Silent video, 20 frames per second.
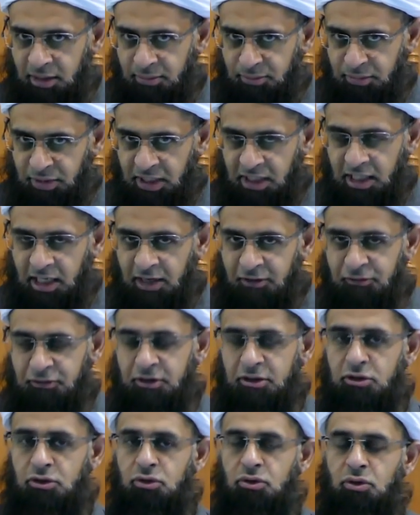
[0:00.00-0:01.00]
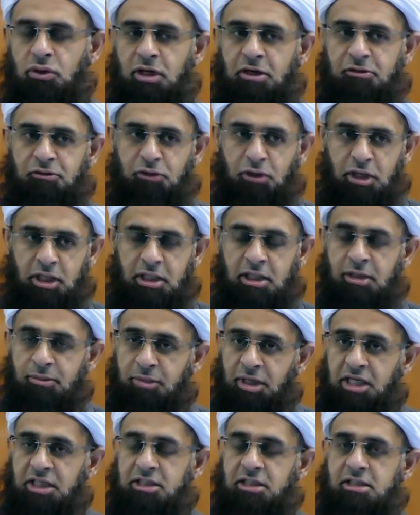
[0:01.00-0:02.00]
a big effort to avoid the
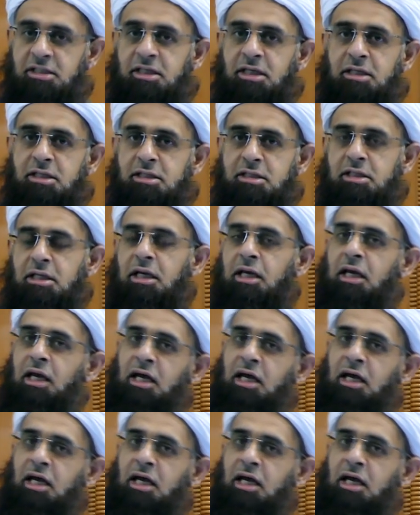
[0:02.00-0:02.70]
major sins,